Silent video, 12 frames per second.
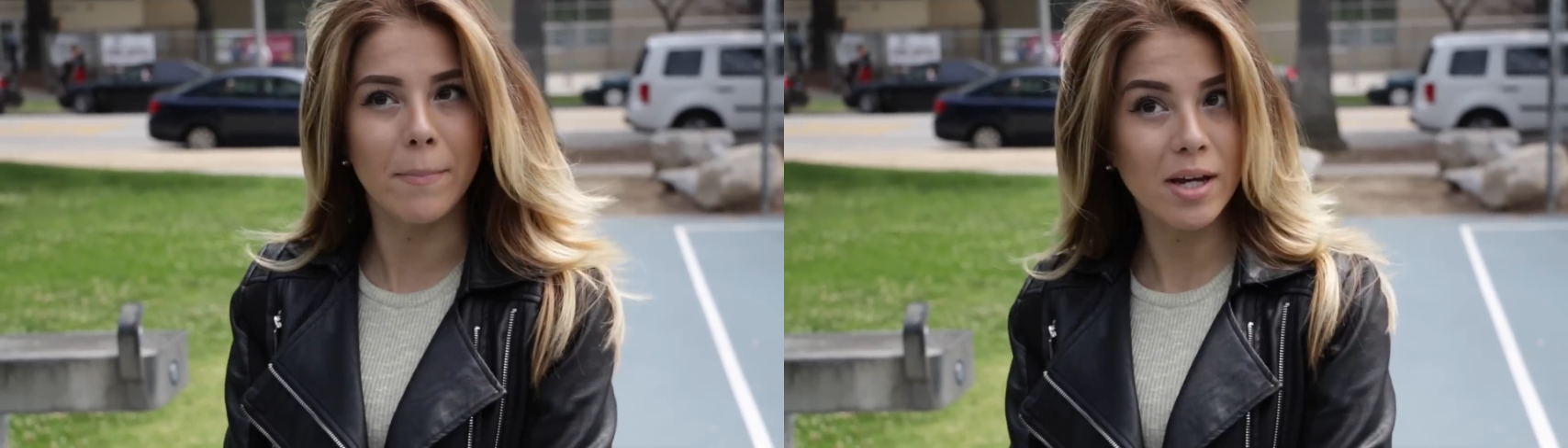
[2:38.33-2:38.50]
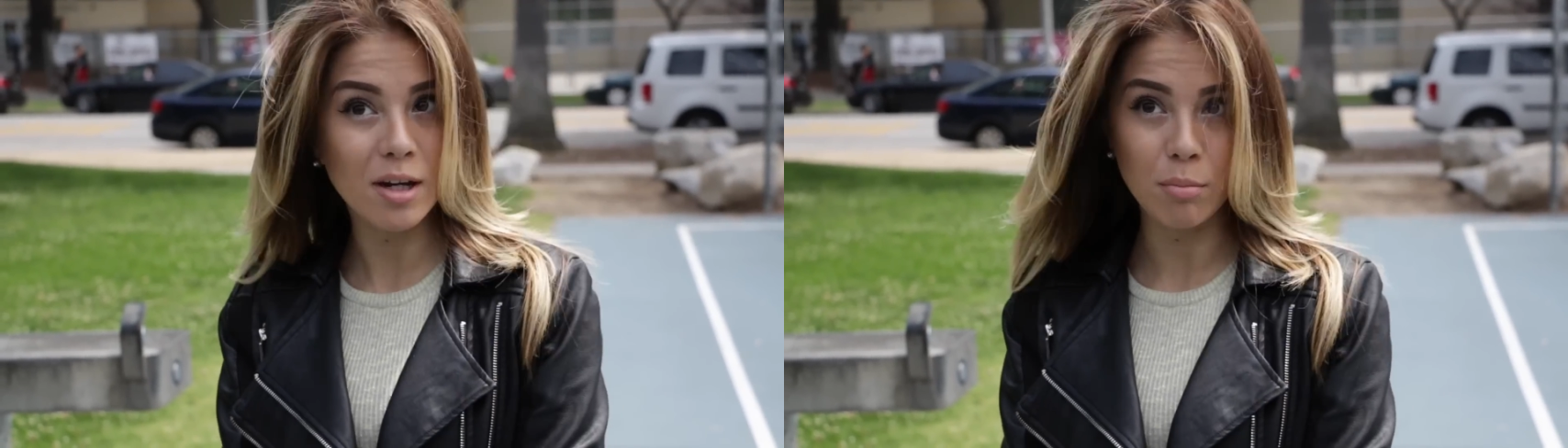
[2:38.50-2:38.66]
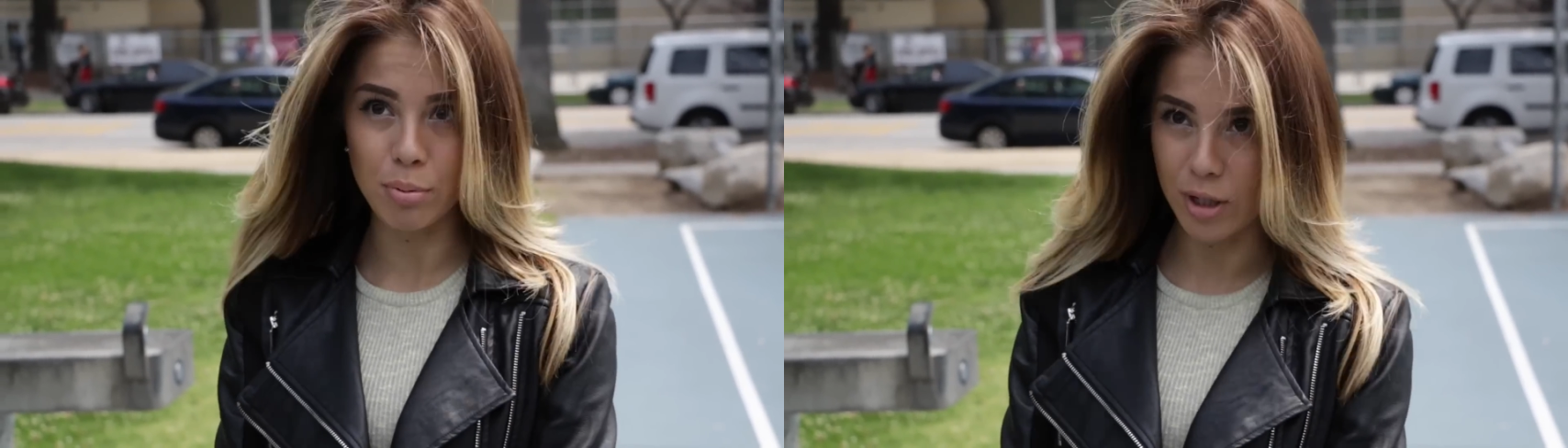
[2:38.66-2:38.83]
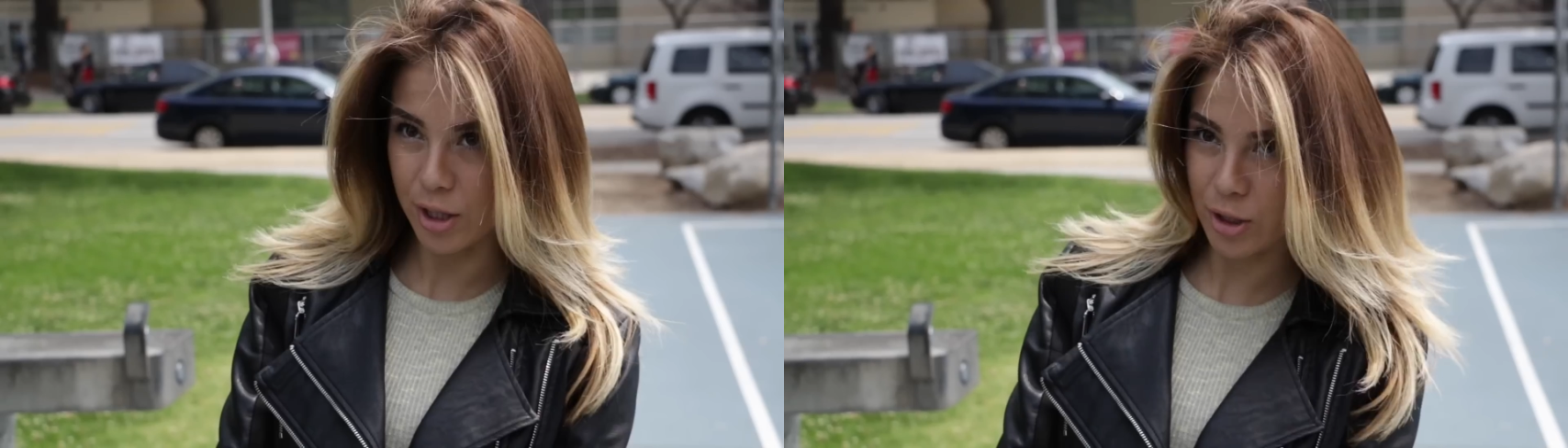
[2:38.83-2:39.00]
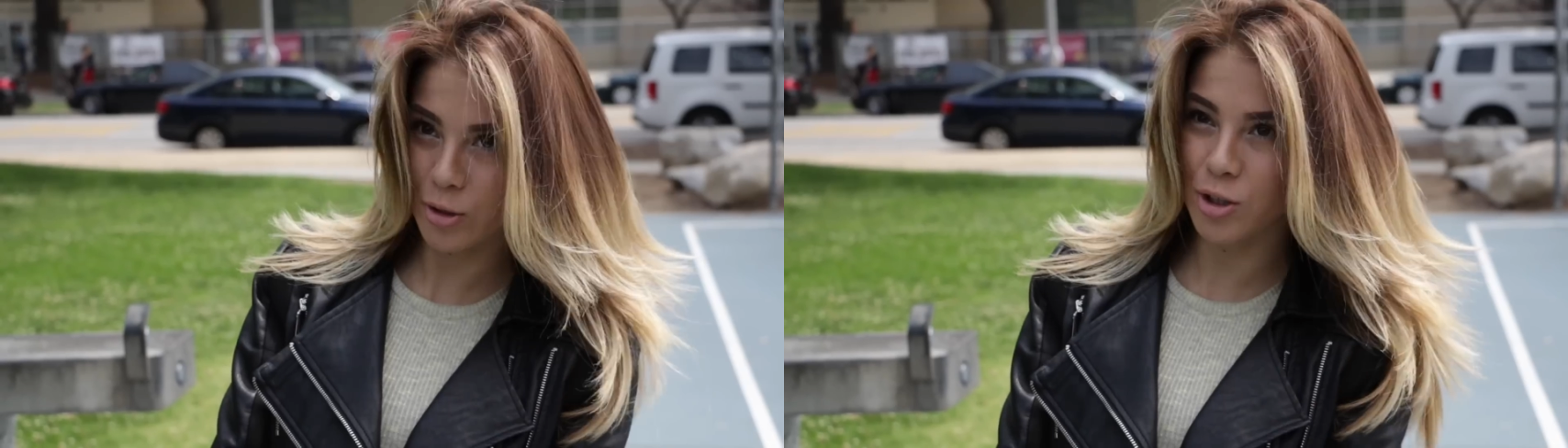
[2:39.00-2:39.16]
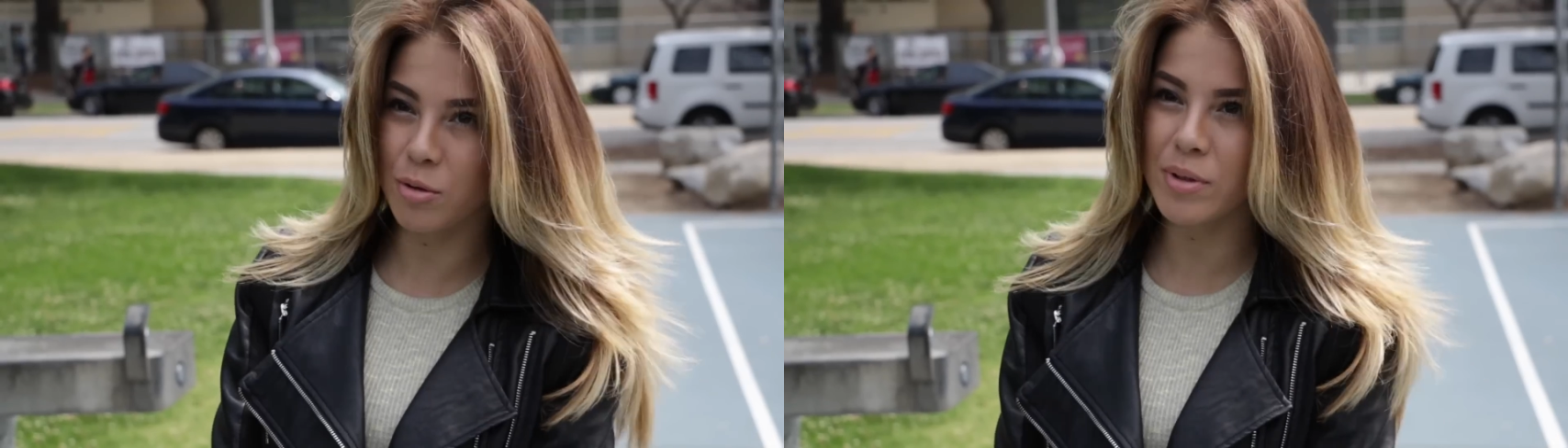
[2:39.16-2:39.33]
big
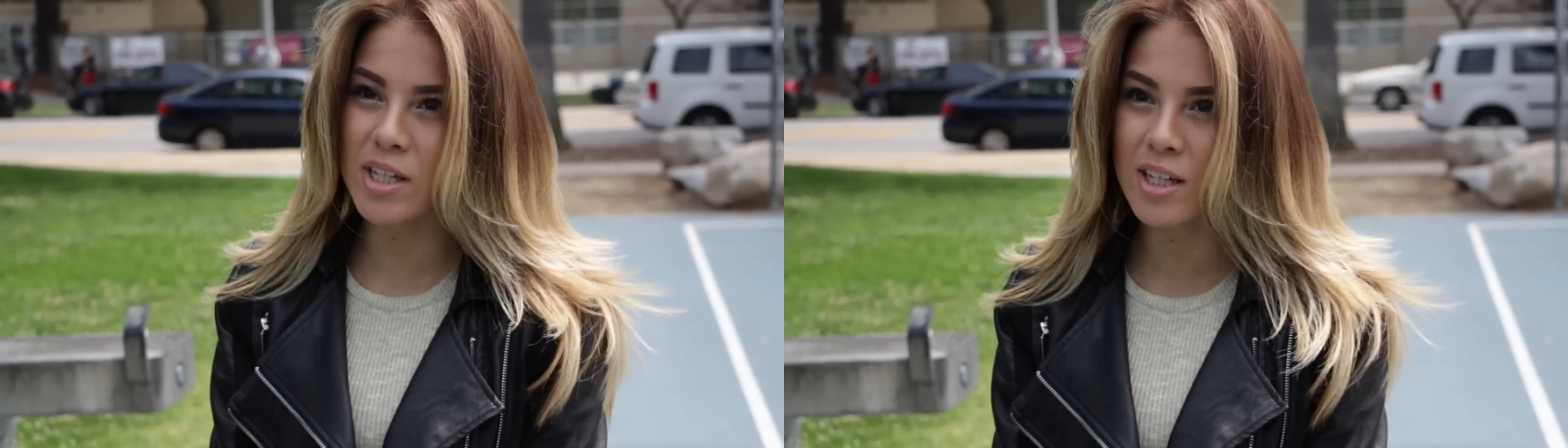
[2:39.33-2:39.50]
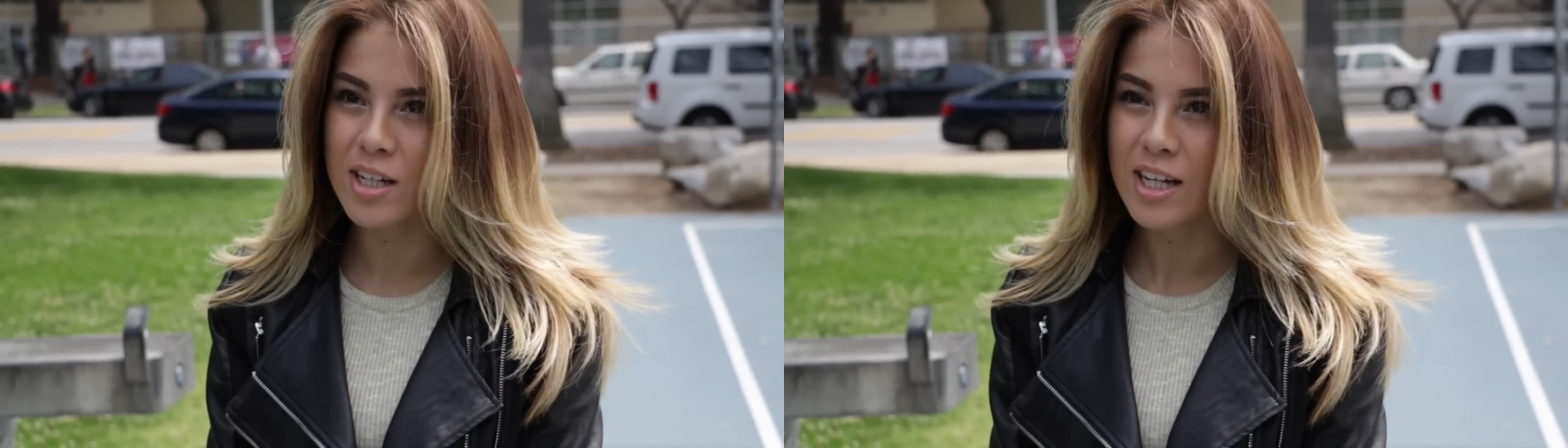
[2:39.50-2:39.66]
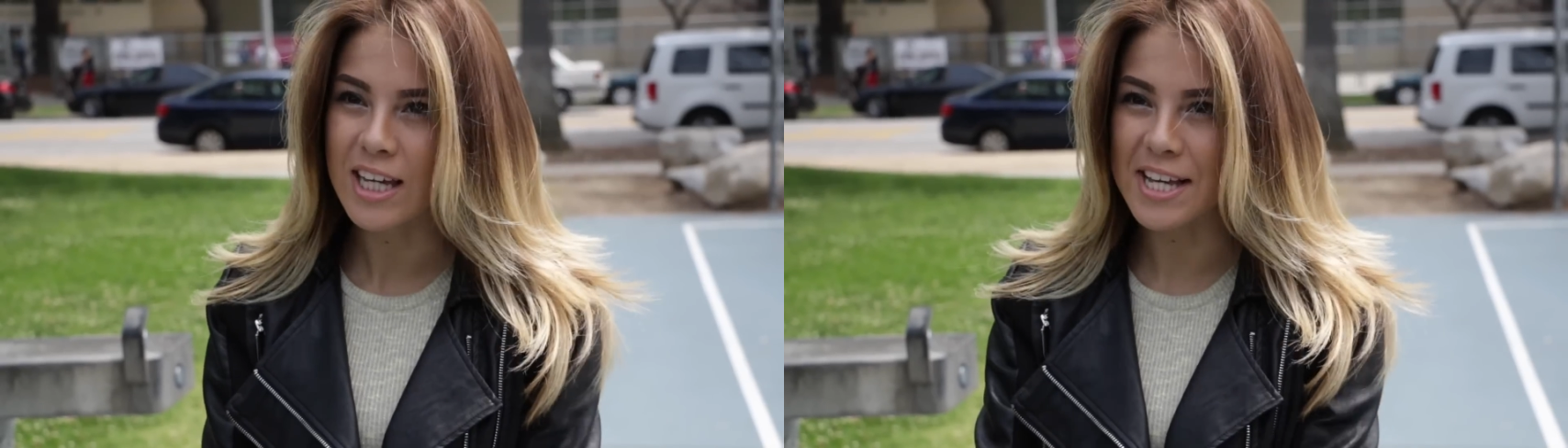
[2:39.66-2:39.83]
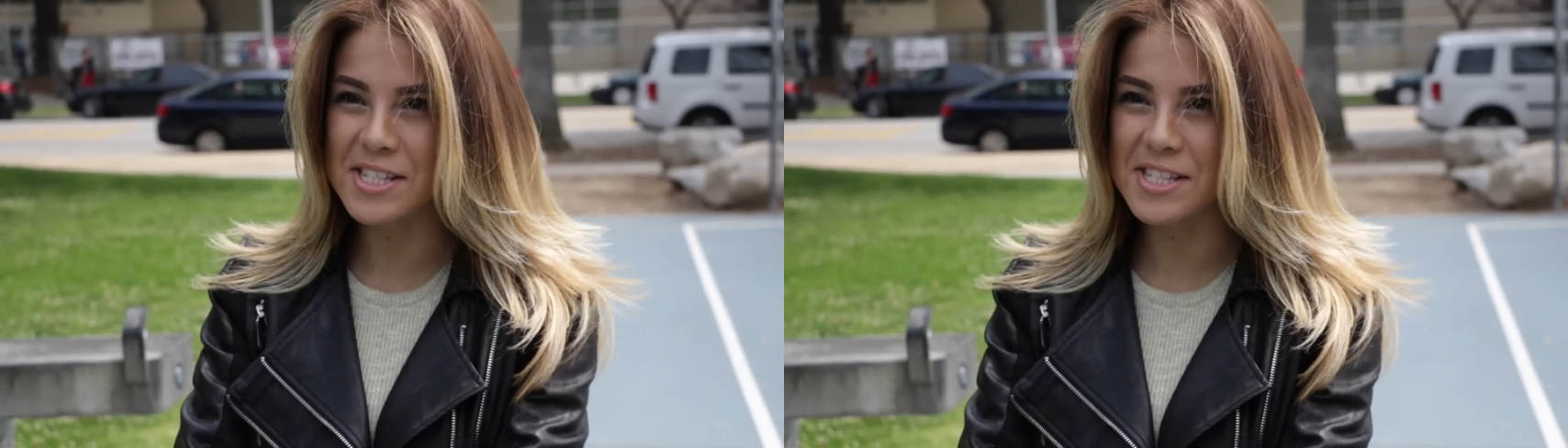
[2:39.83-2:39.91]
brother on me?